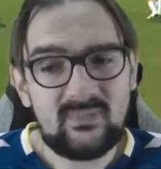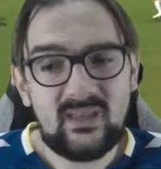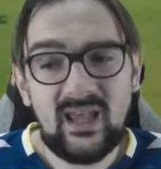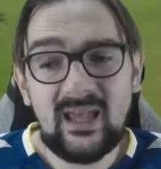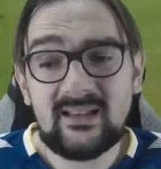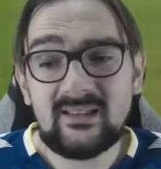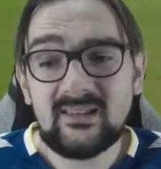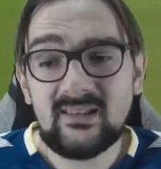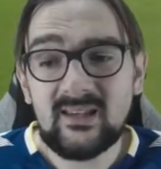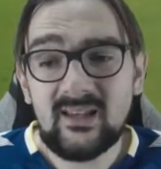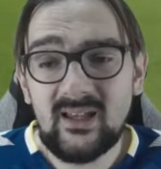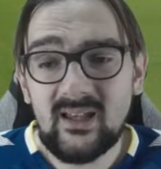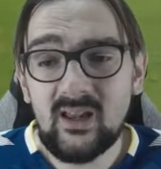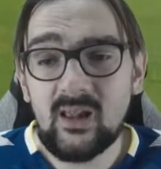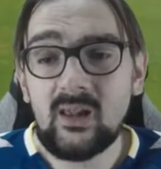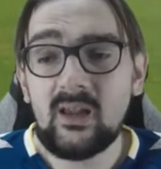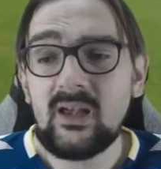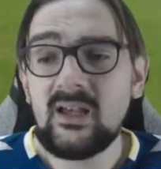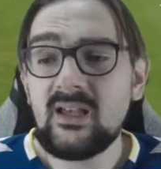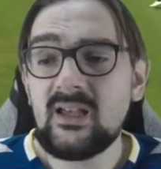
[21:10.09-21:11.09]

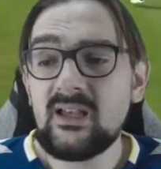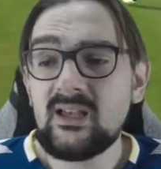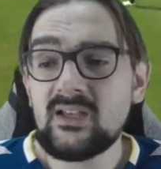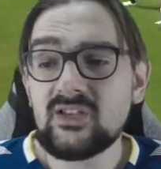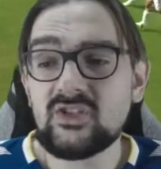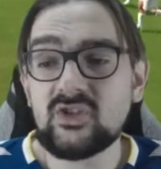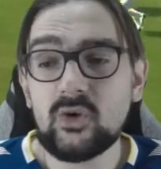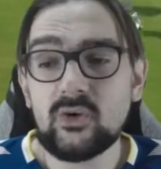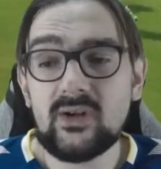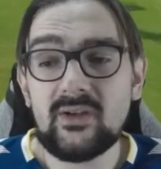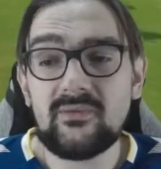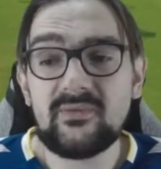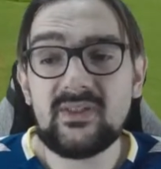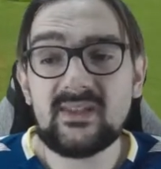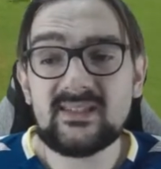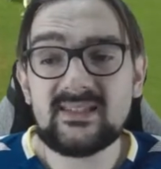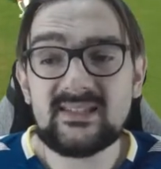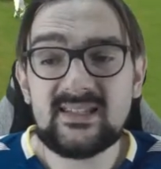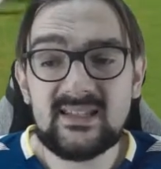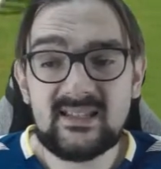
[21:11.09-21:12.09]
Until sort of the
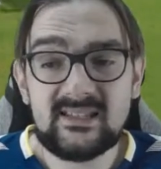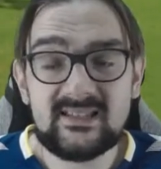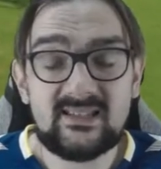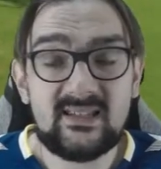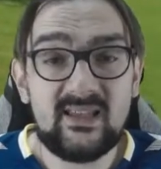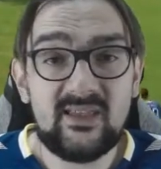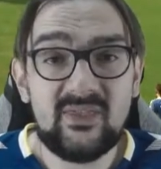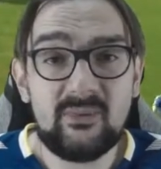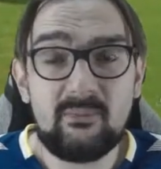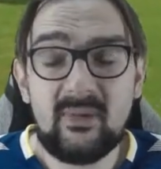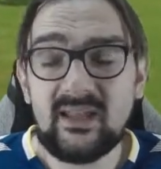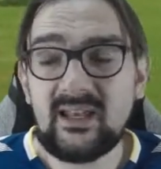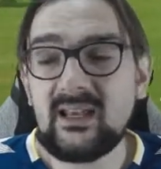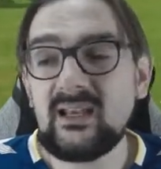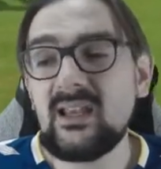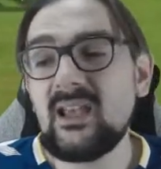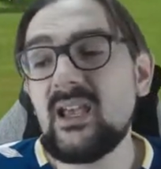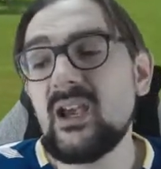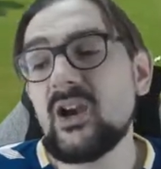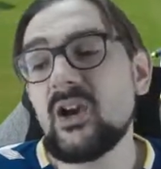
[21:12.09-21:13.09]
60th minute
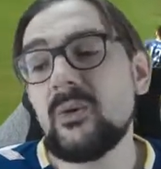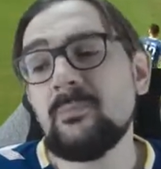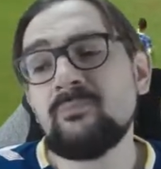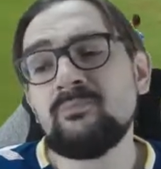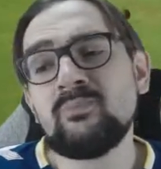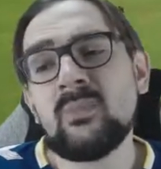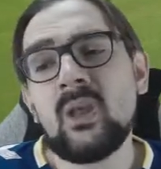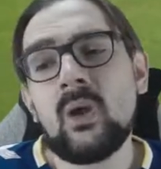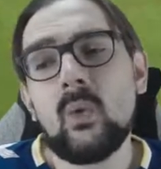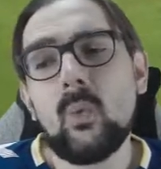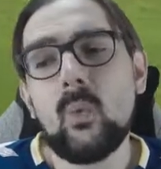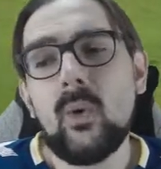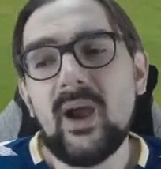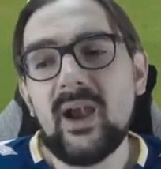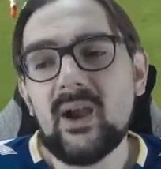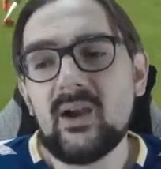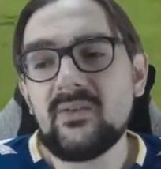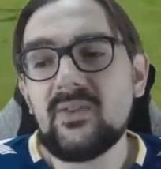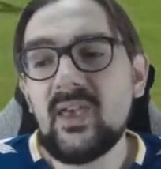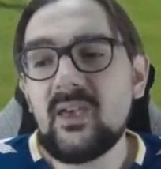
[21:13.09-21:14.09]
here,
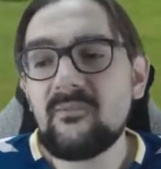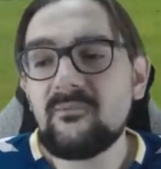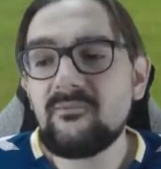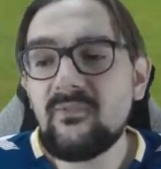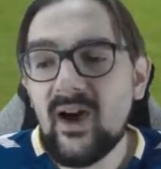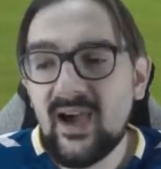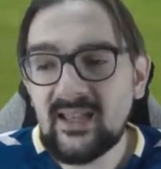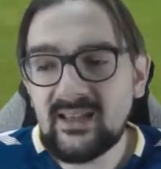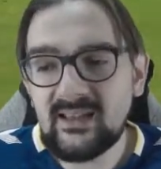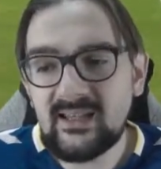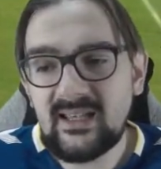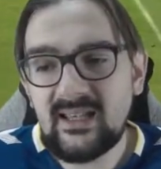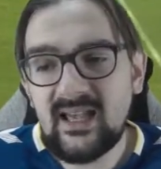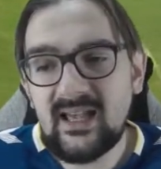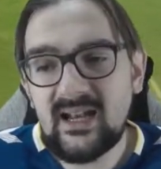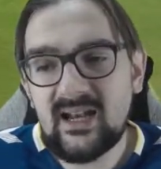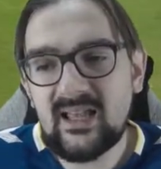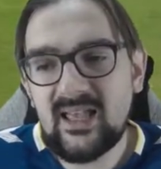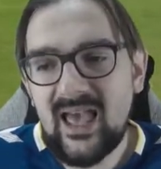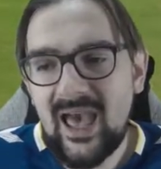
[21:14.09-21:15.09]
where they finally get
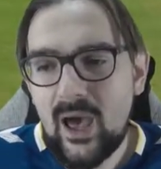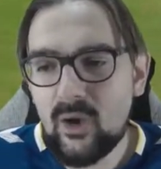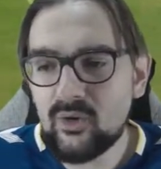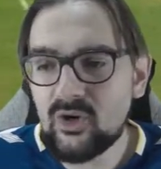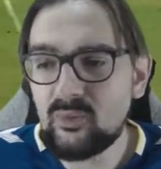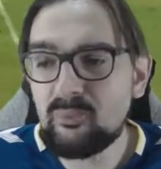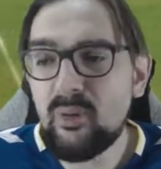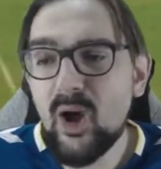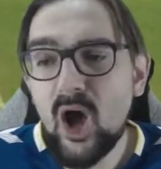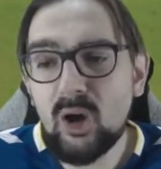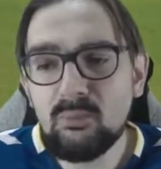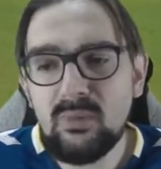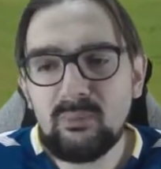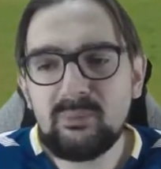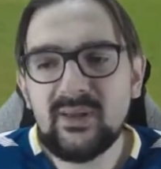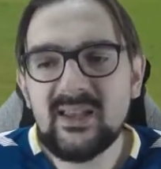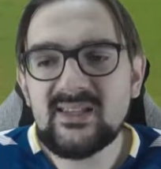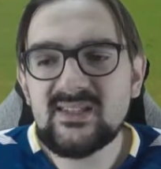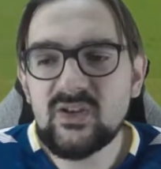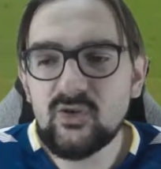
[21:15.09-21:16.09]
a counter. Pogba
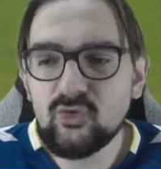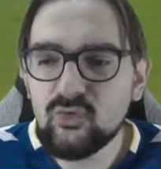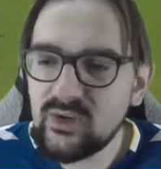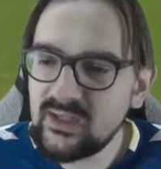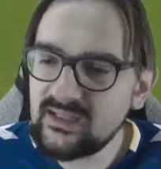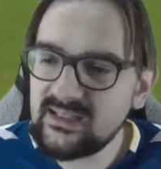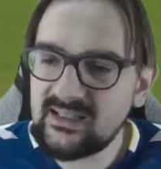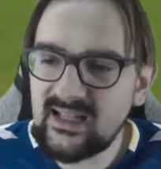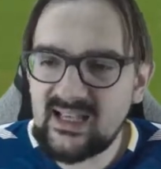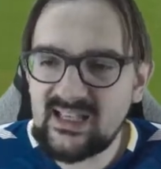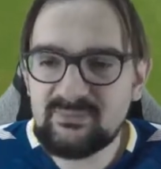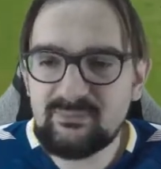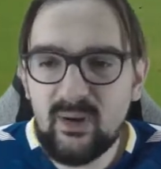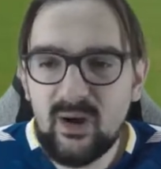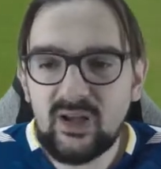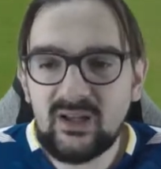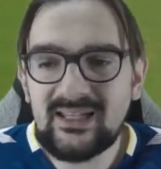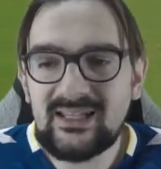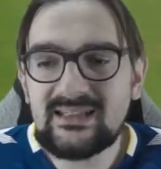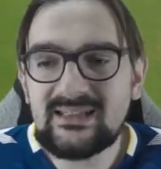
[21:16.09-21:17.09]
plays a really nice
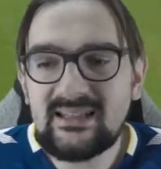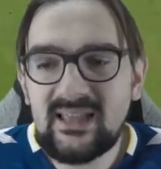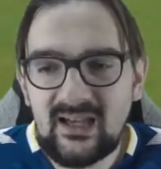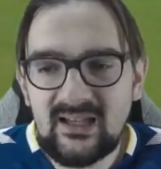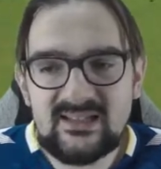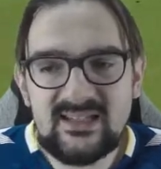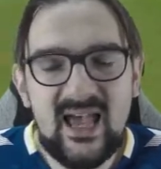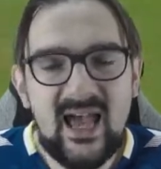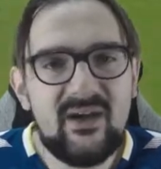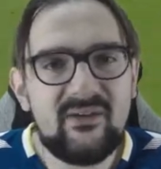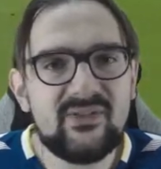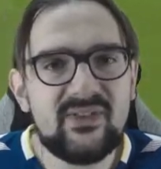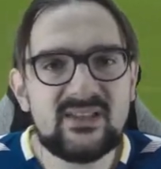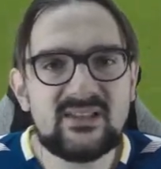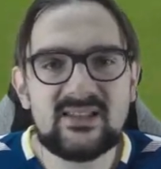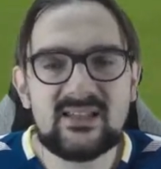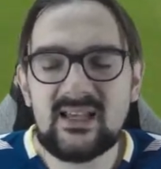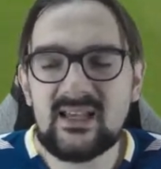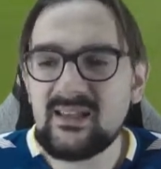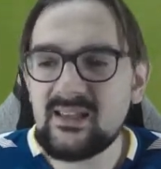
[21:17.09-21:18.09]
ball. He does have
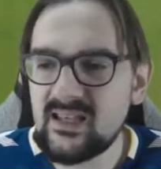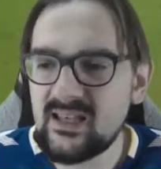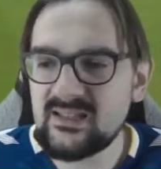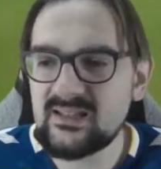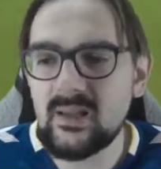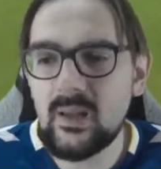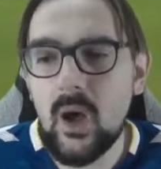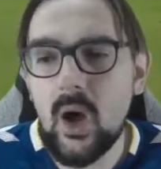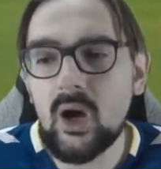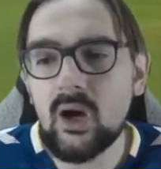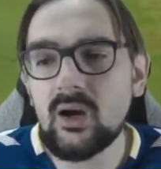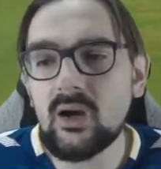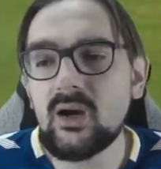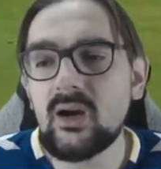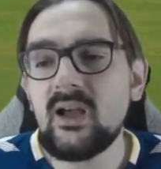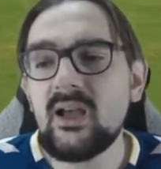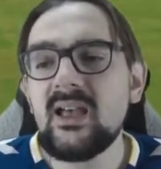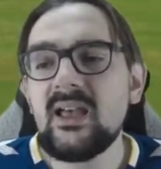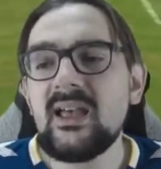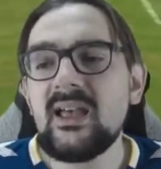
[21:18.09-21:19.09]
this in his locker.
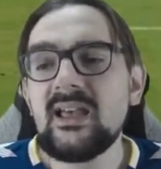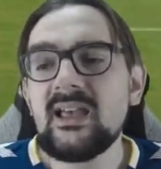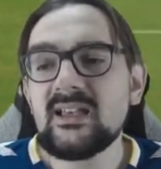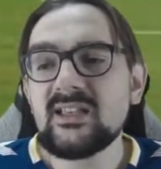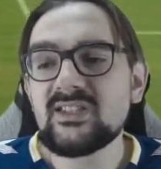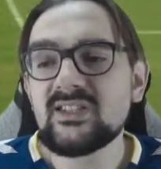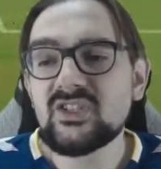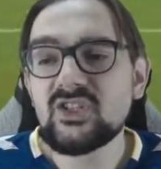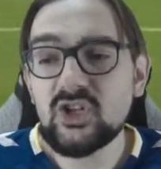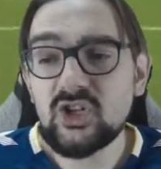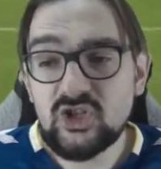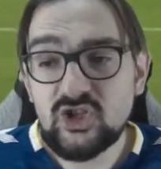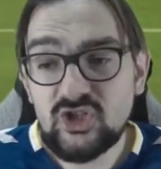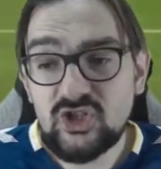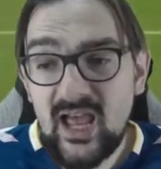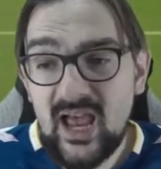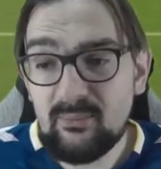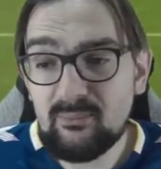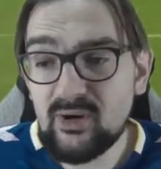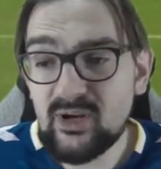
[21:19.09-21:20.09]
Serge
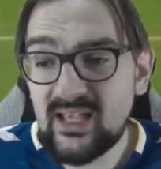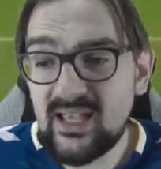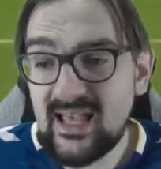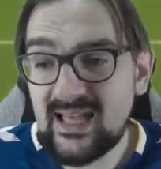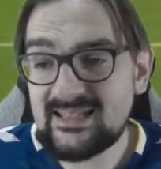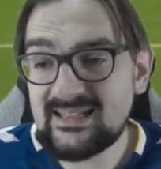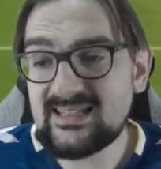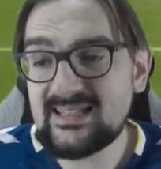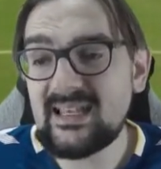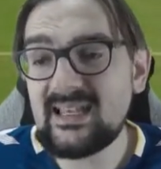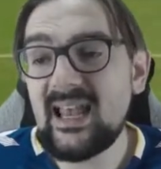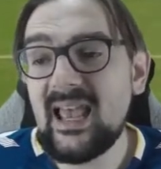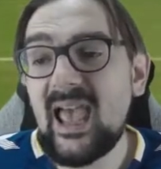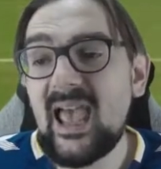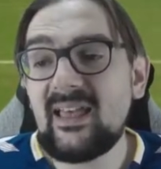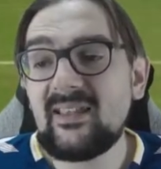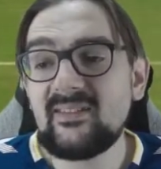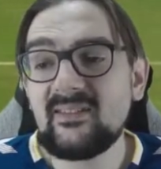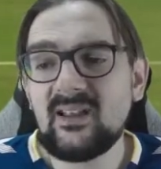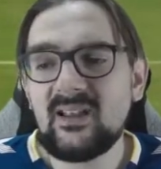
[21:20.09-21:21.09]
Gnabry gets it,
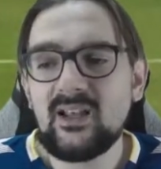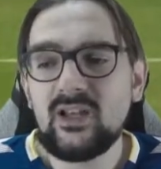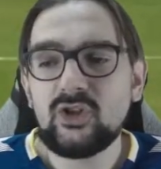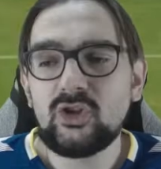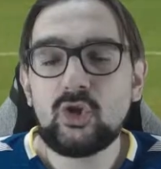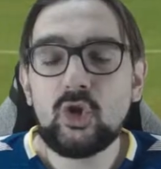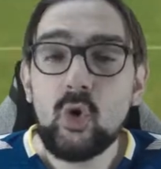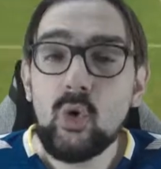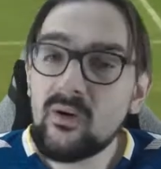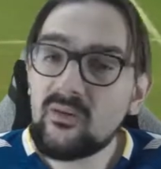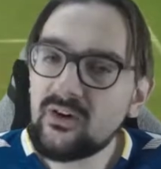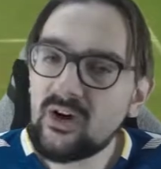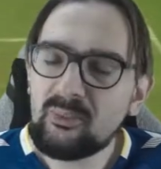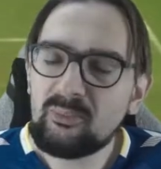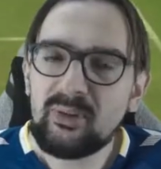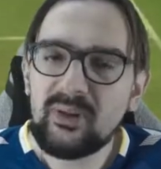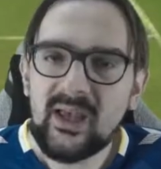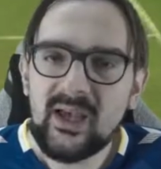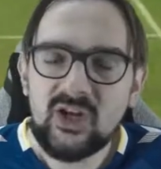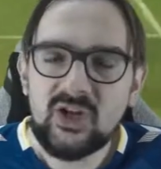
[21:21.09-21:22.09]
and two of our
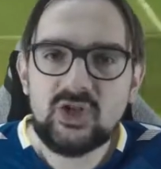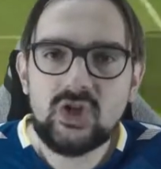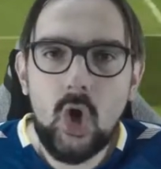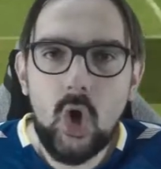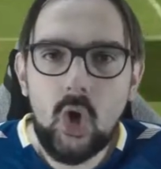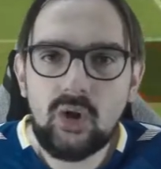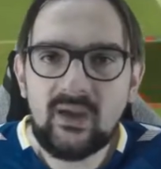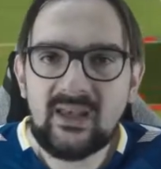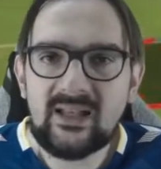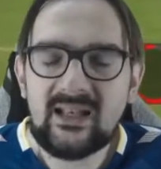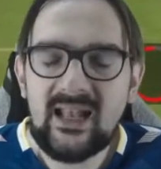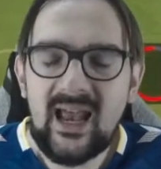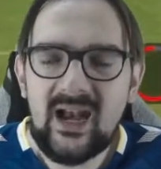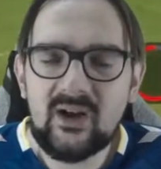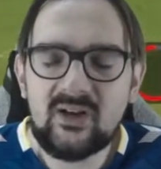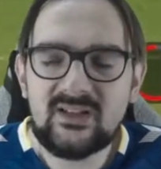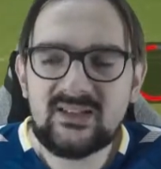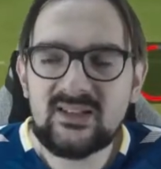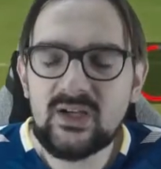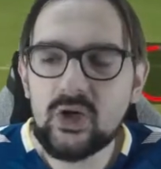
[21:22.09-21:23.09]
players, Holgate and
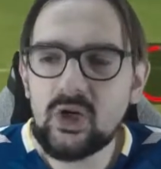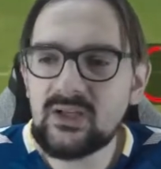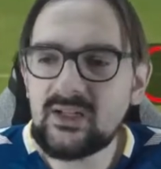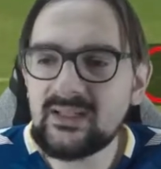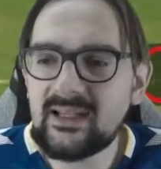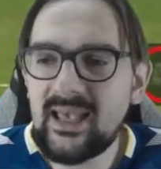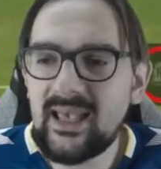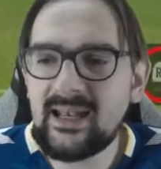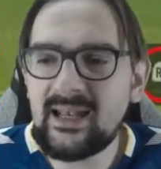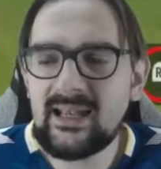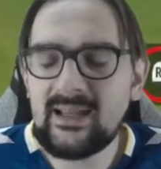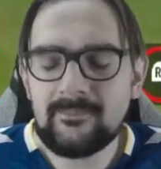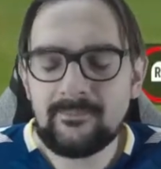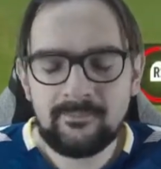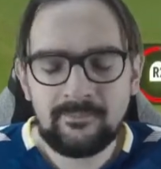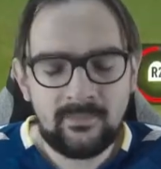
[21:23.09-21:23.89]
Aarons, couldn't get it.